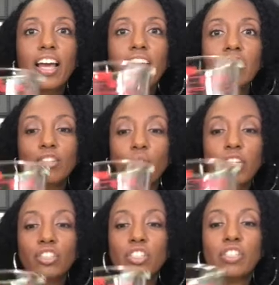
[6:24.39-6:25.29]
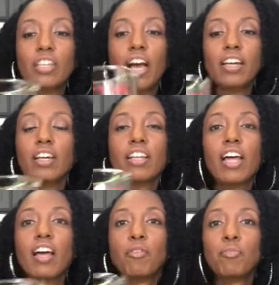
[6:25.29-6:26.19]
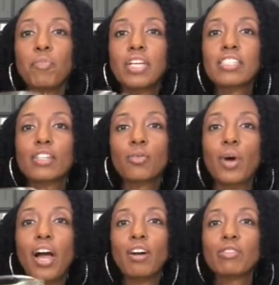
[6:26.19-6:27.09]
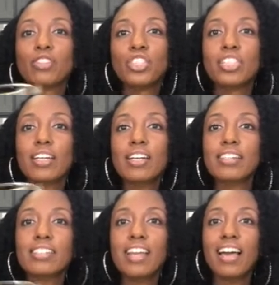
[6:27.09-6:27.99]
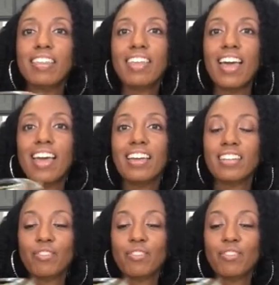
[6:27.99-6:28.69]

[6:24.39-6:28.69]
and so I just kind of mix it around just like that.